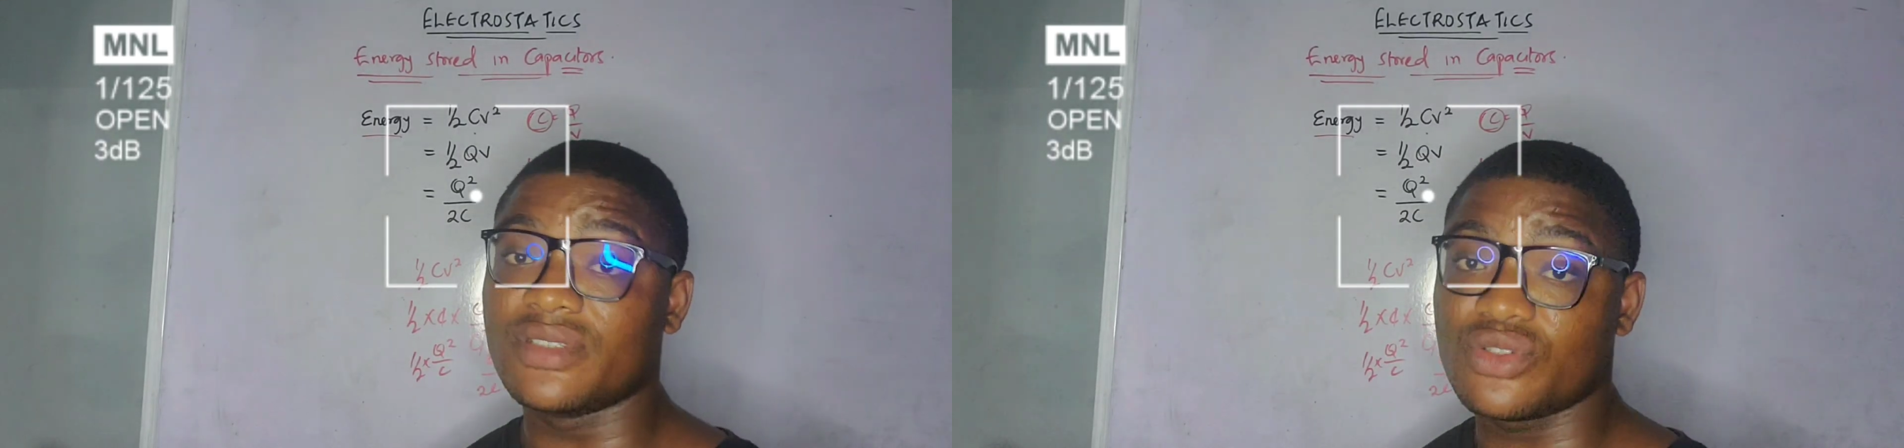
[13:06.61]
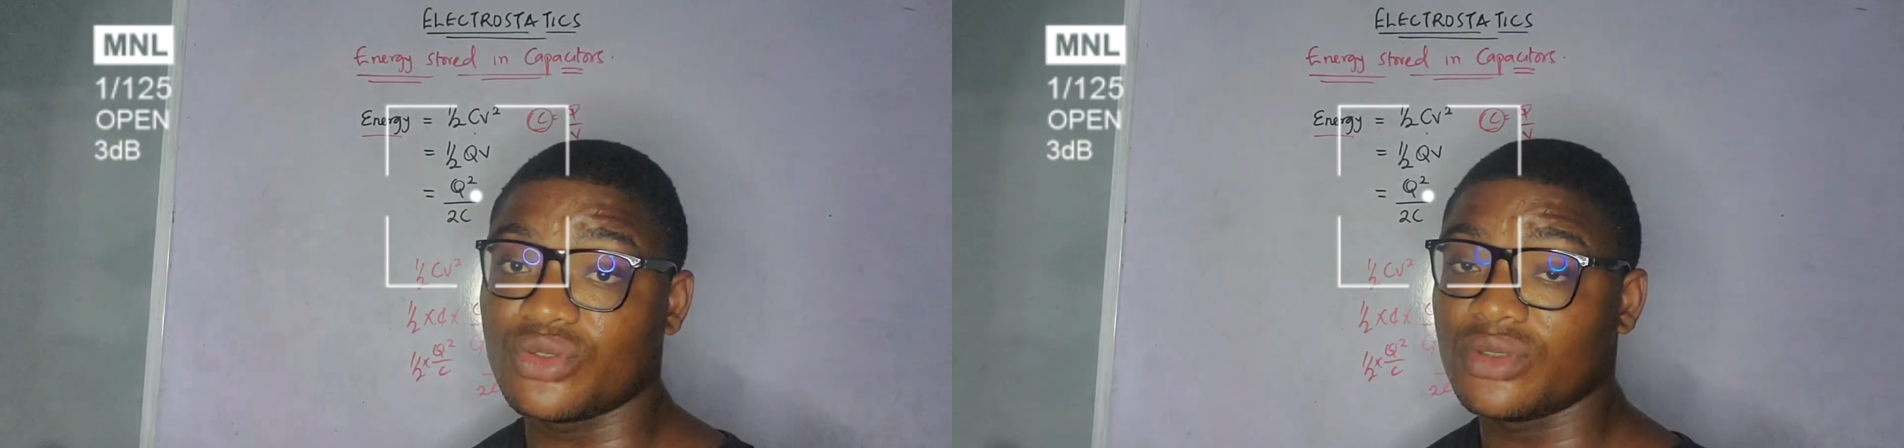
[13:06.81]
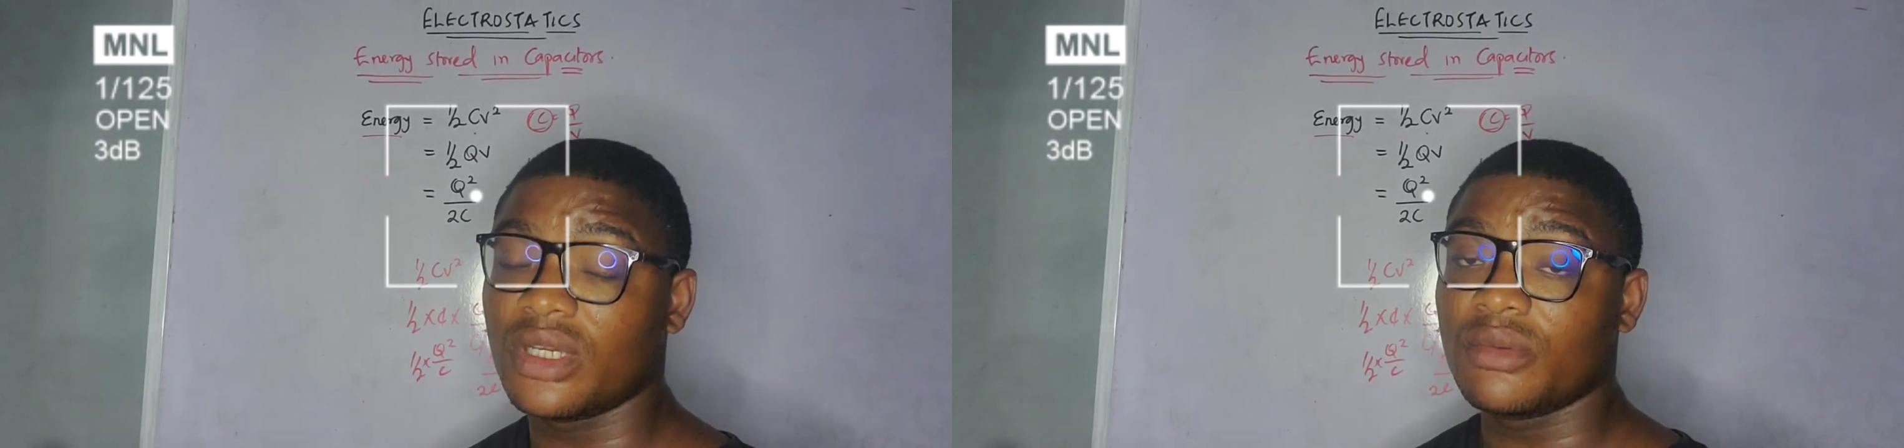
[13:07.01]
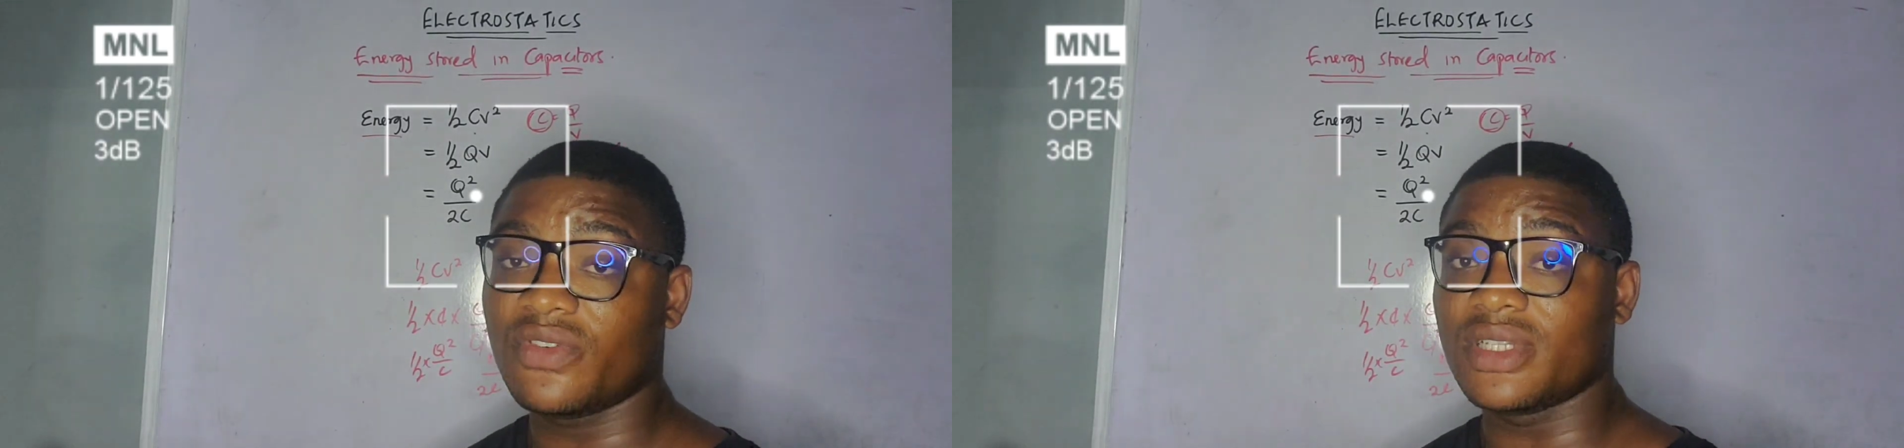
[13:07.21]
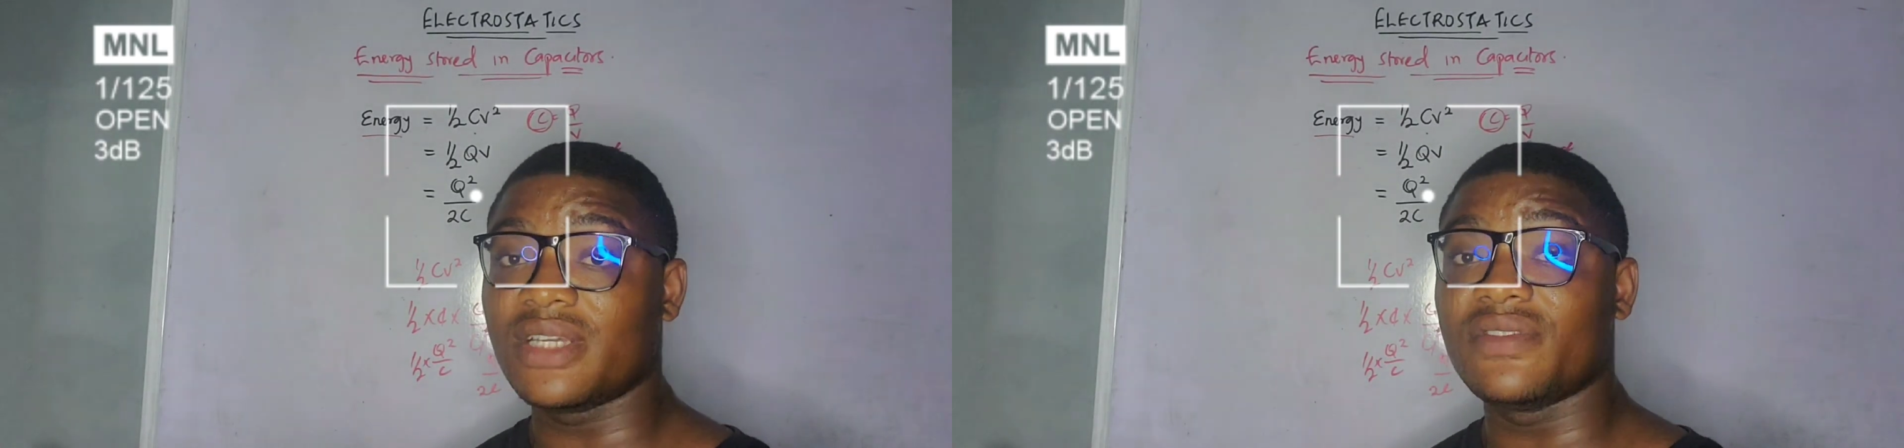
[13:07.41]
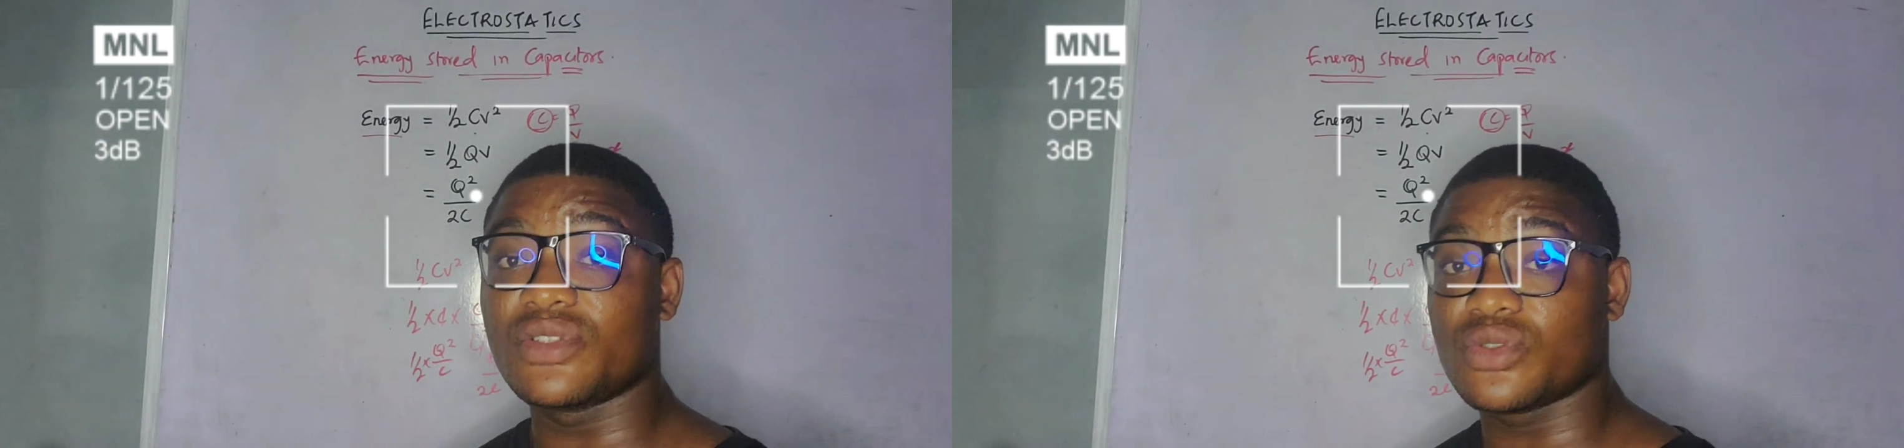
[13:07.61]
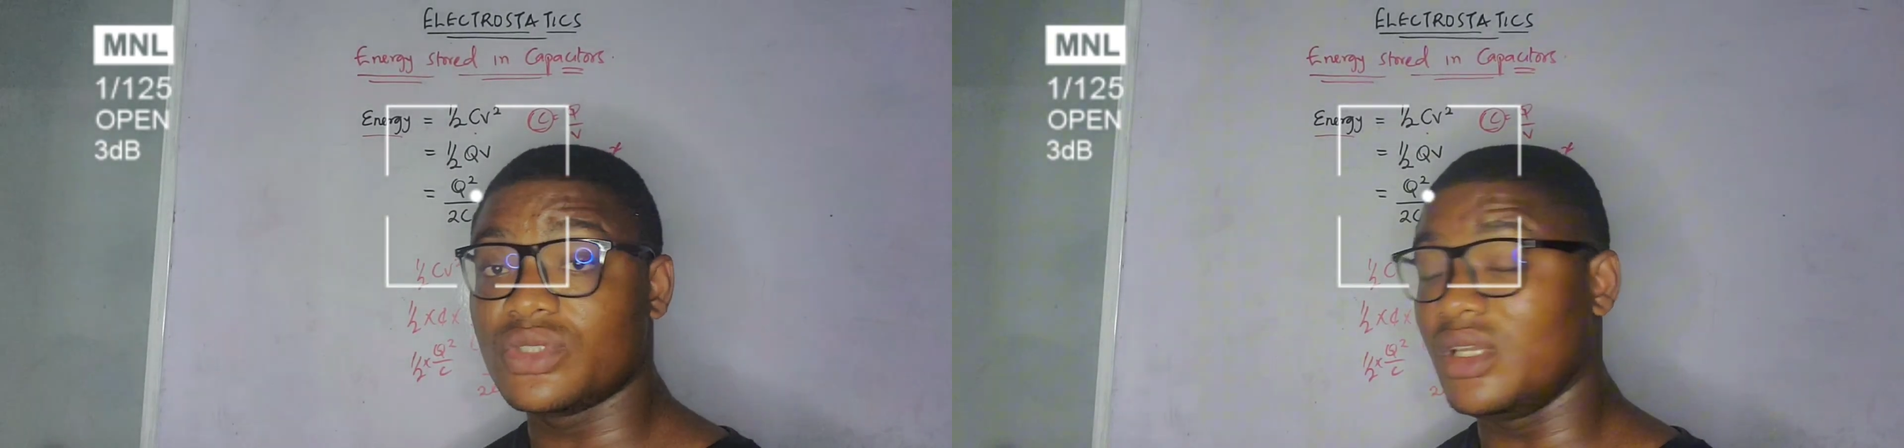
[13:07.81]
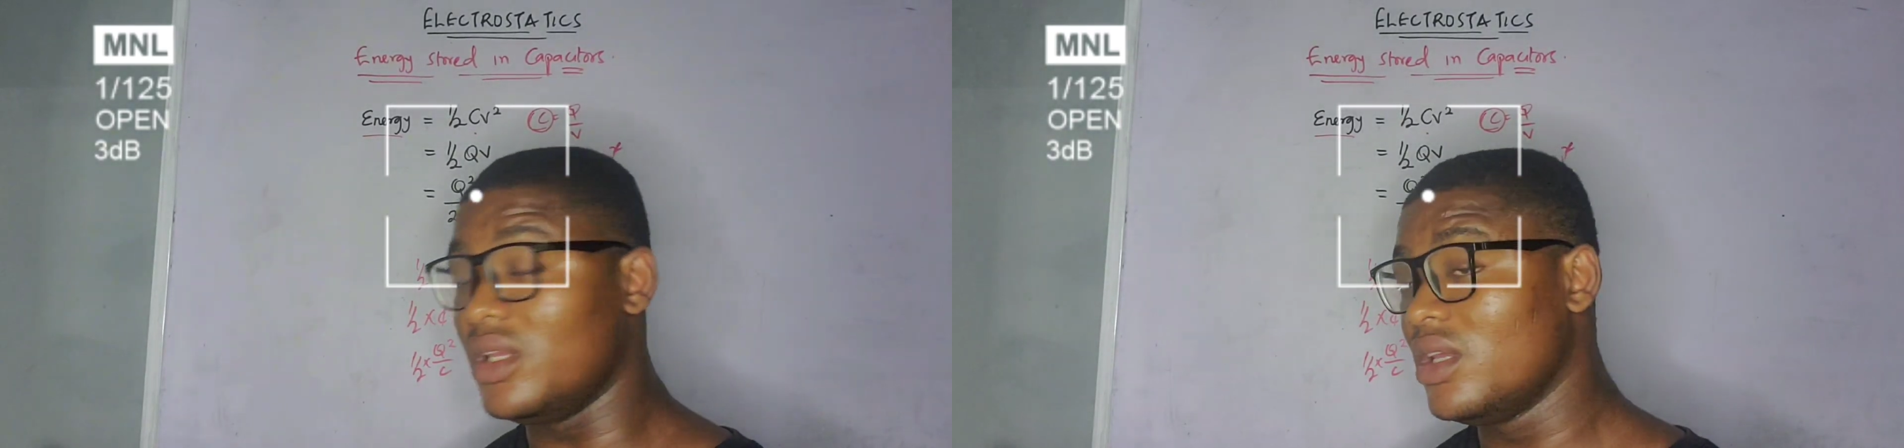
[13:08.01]
into
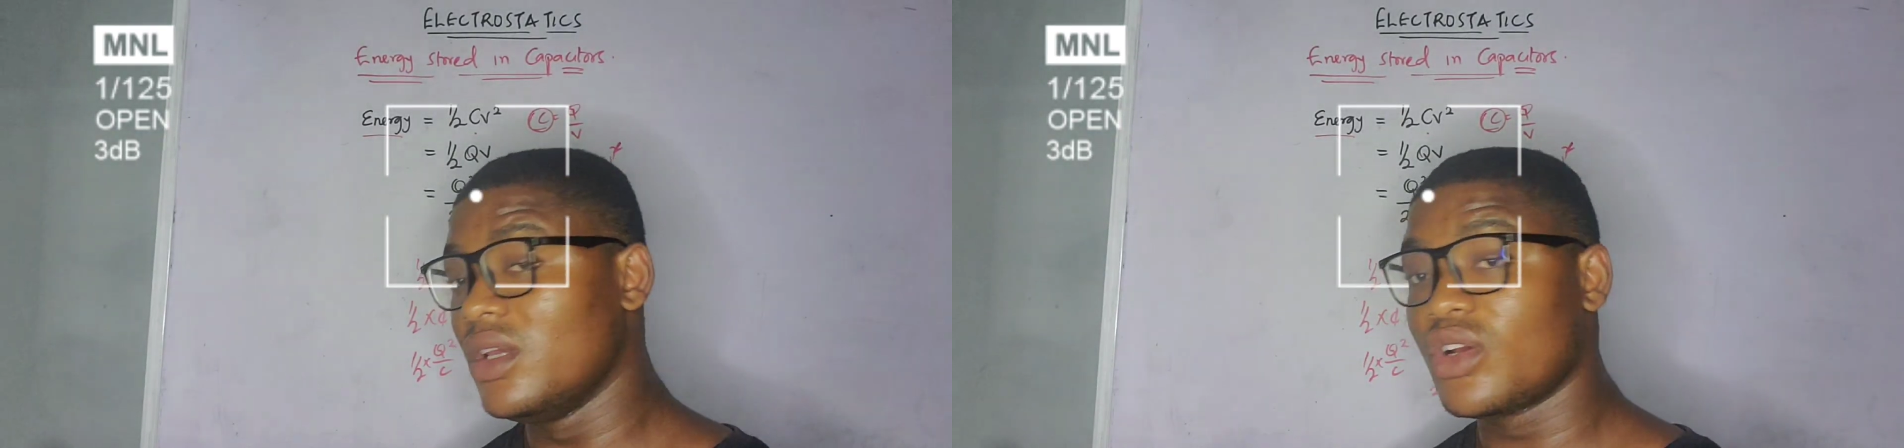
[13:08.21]
the